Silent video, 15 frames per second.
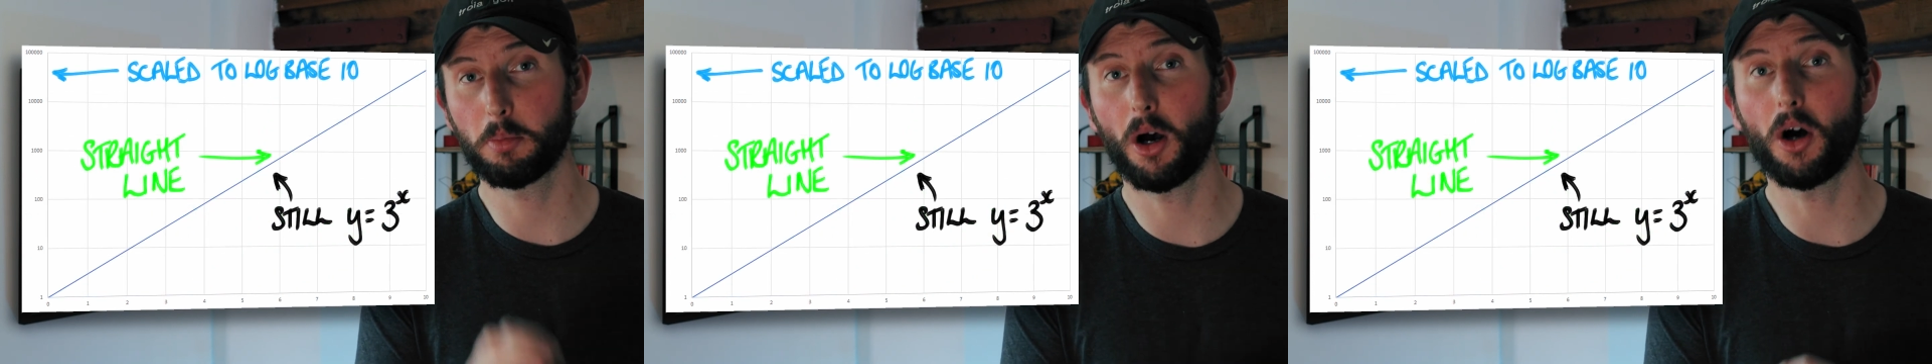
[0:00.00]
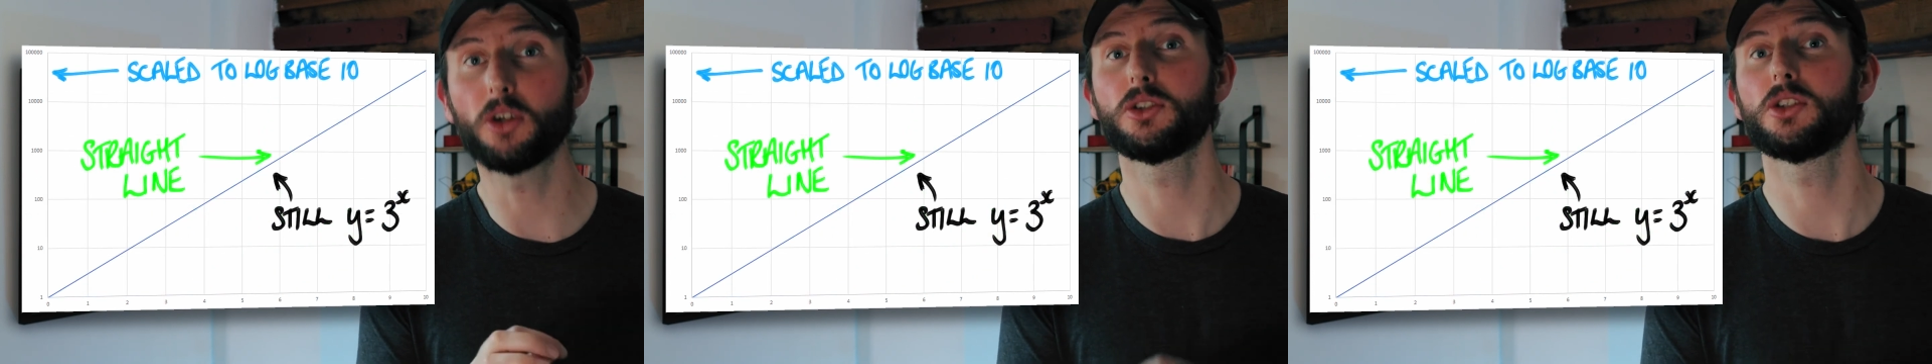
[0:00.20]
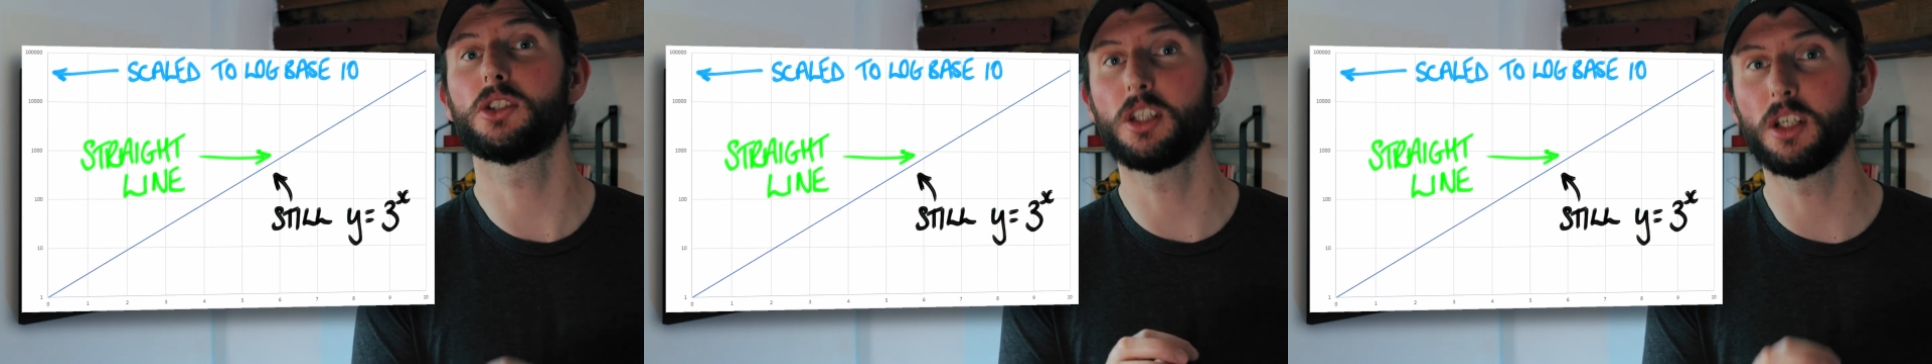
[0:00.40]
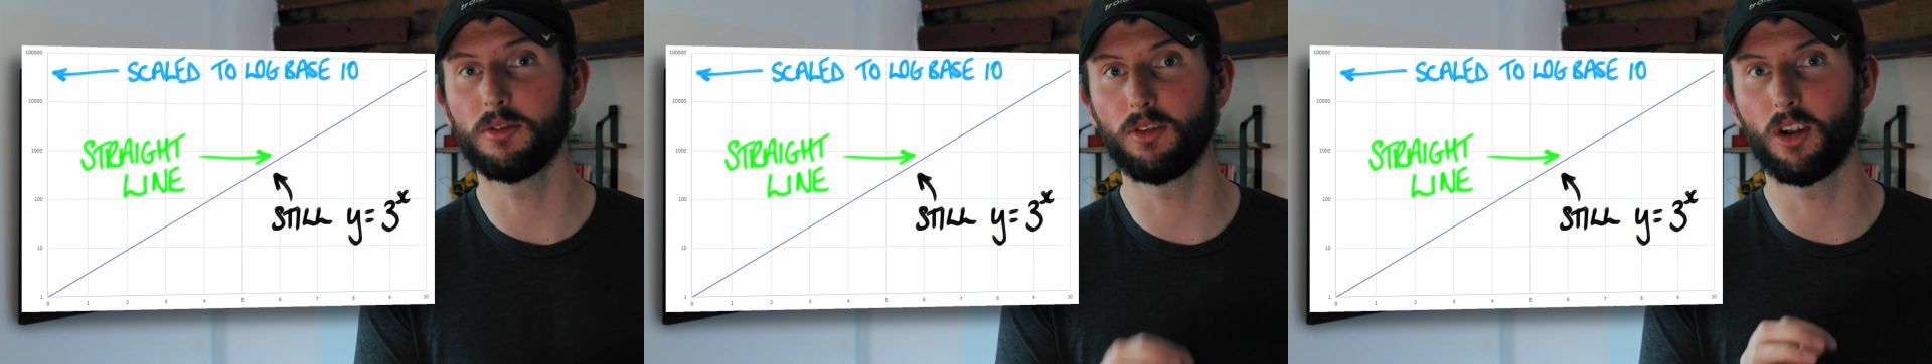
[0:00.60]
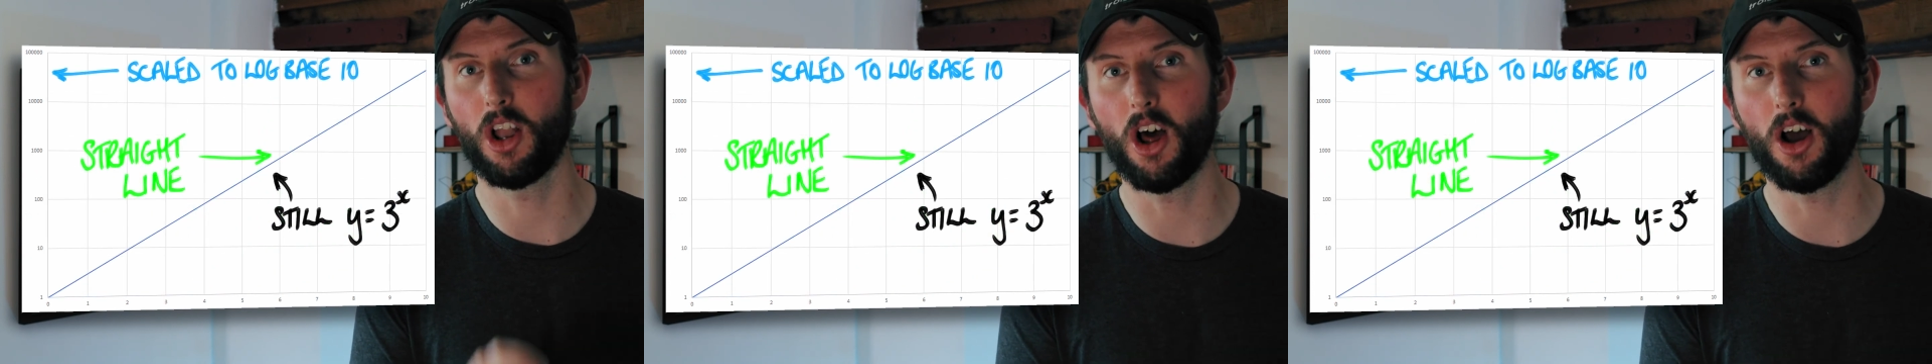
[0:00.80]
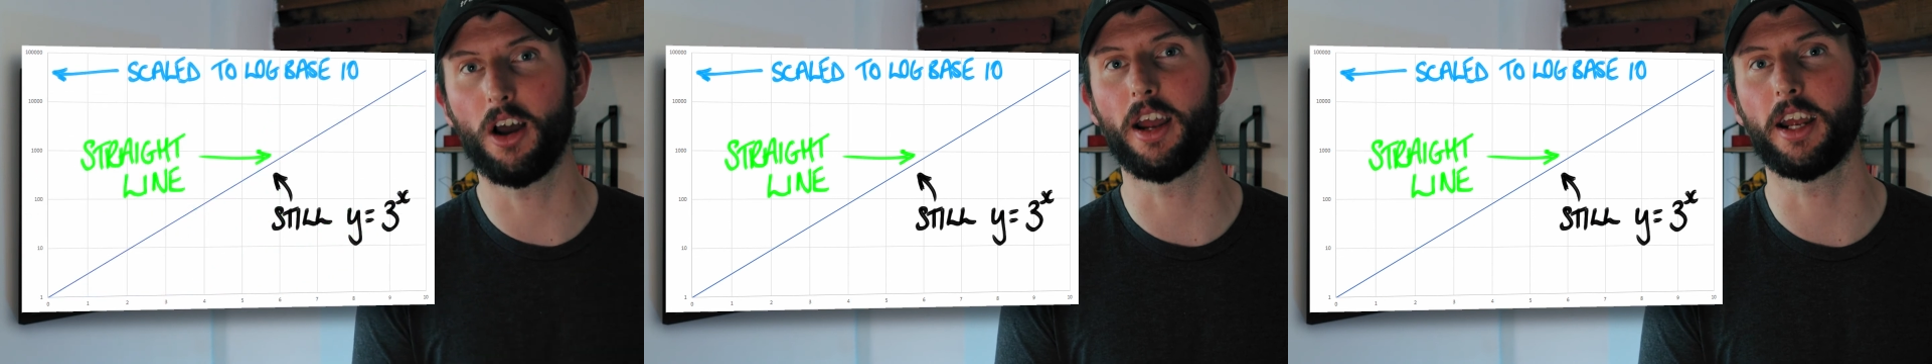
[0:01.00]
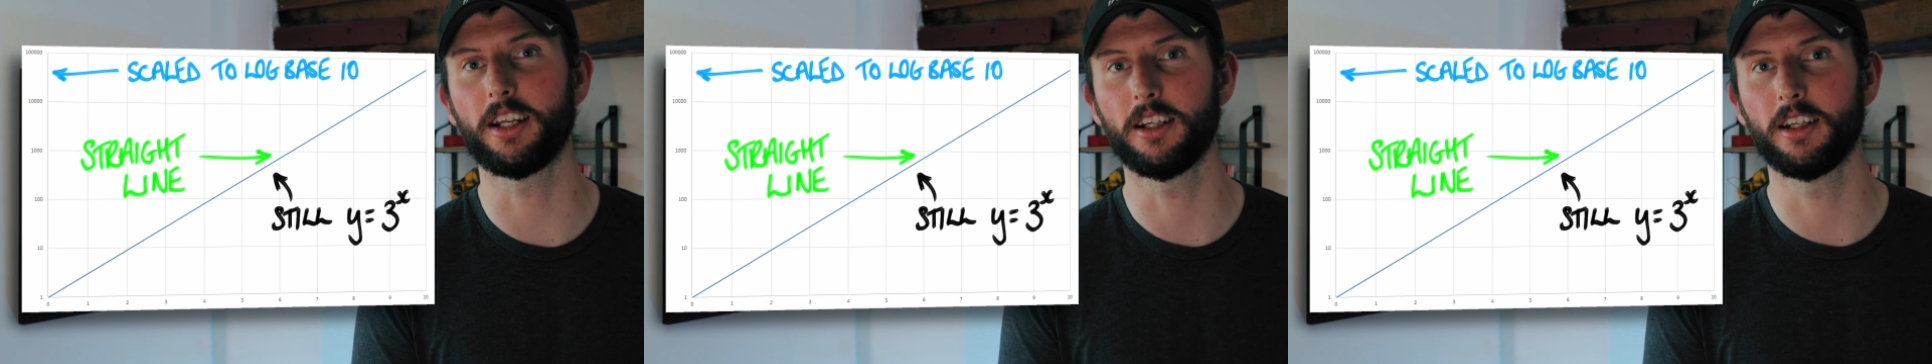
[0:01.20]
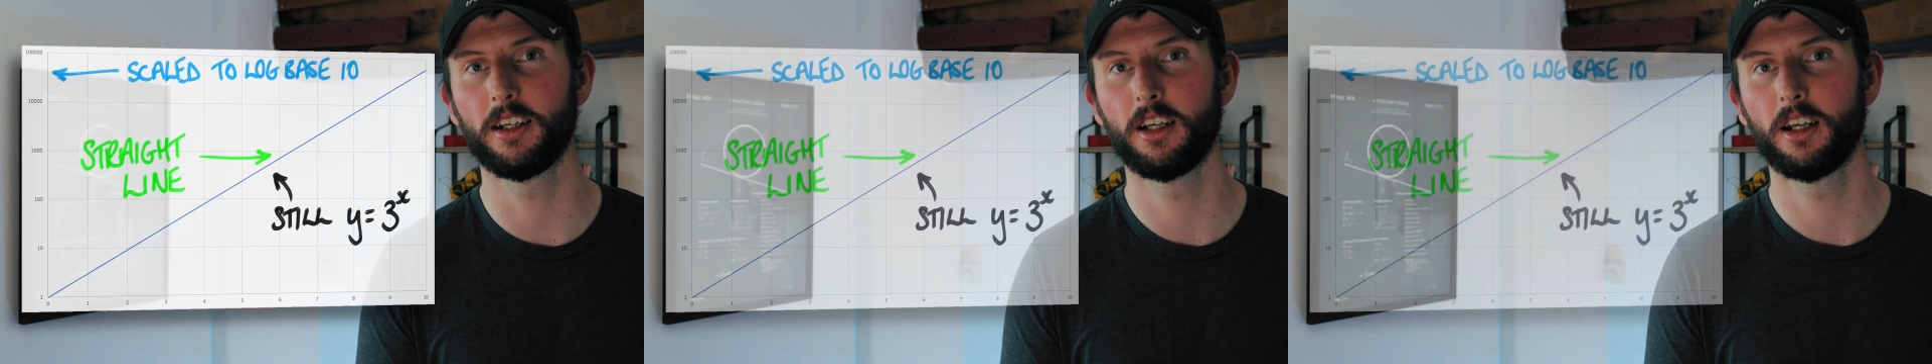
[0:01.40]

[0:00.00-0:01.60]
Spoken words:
positive line.